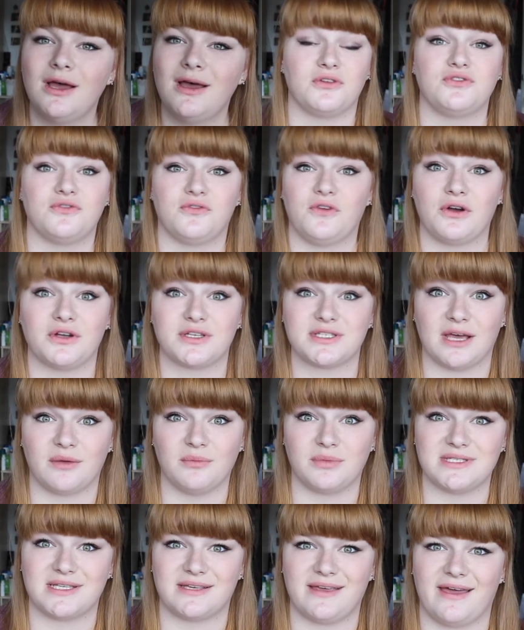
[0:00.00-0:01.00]
The Treforest
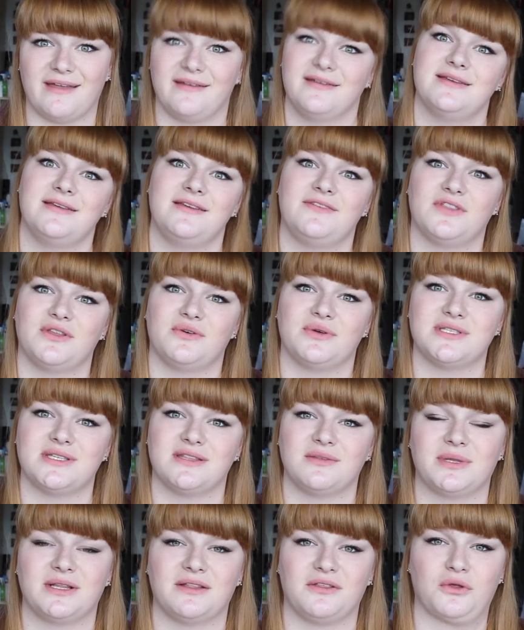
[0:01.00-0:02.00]
campus, again, even though it's
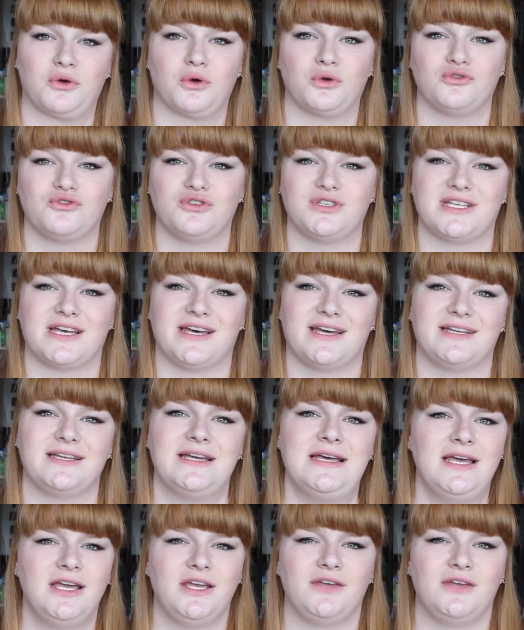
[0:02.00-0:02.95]
in the middle of the countryside,